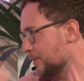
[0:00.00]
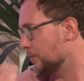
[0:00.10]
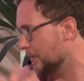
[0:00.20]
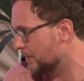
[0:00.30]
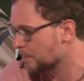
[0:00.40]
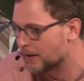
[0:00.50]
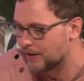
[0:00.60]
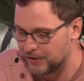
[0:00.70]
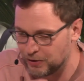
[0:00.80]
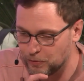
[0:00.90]
to it
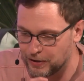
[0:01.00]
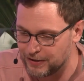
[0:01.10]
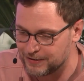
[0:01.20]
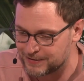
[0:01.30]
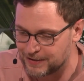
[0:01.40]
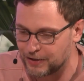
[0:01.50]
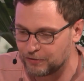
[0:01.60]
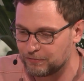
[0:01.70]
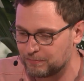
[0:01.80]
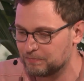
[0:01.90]
in a way, instead
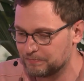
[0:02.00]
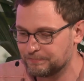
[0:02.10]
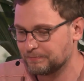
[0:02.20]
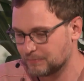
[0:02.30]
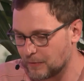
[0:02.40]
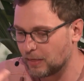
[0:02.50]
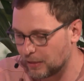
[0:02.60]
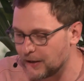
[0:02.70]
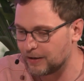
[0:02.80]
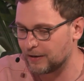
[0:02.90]
of
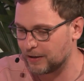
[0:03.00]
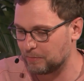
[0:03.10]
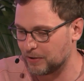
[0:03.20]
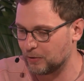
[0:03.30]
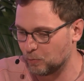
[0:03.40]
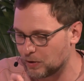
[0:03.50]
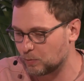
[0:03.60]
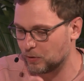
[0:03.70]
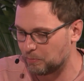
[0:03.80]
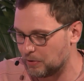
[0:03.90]
thinking about
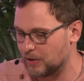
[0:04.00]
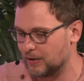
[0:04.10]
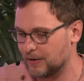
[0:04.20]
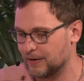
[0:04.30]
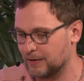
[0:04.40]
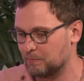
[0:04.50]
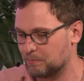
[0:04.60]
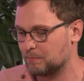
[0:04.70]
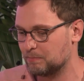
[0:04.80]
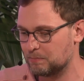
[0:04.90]
what would be a
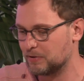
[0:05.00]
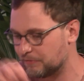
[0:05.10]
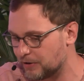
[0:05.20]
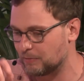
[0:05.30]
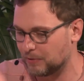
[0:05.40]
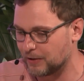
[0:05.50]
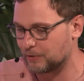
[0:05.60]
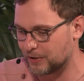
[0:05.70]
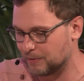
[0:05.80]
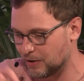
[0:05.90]
preferable
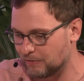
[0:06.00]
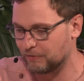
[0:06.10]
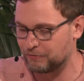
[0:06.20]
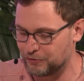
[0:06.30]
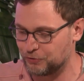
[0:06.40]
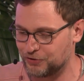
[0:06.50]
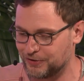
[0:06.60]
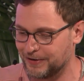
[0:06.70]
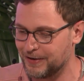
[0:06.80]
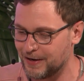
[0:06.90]
outcome of a
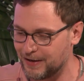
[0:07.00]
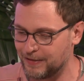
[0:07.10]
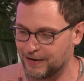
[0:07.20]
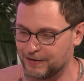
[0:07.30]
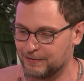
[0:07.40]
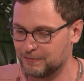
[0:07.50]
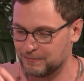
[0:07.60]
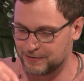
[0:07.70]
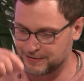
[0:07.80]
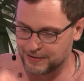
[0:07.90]
future and then
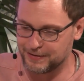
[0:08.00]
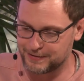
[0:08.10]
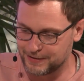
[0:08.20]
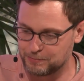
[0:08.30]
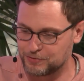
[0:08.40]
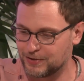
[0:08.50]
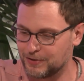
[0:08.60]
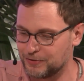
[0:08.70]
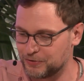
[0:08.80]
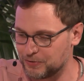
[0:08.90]
design steps
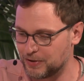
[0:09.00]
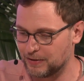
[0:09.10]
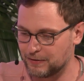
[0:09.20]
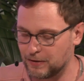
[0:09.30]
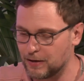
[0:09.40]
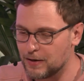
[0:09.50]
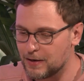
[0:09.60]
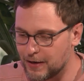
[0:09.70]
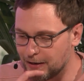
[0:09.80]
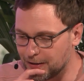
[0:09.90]
to get there.
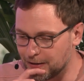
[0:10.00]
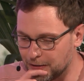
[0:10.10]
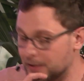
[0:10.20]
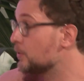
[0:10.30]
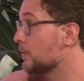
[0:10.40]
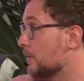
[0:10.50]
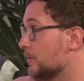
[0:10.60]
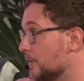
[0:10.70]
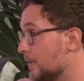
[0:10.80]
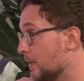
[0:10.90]
And to
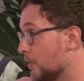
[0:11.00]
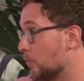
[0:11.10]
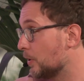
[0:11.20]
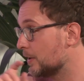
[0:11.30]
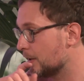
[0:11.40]
the other point